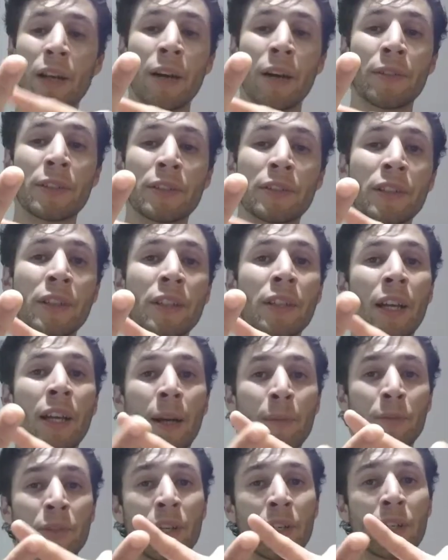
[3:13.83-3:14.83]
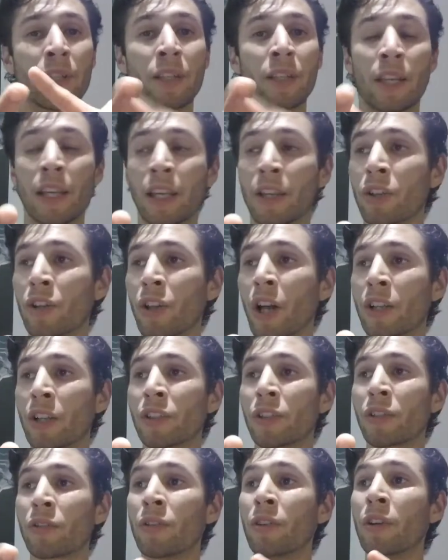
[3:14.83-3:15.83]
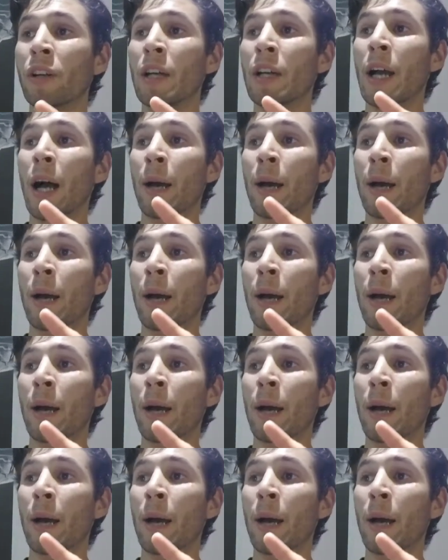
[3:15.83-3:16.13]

Obviously, I'm talking ecological,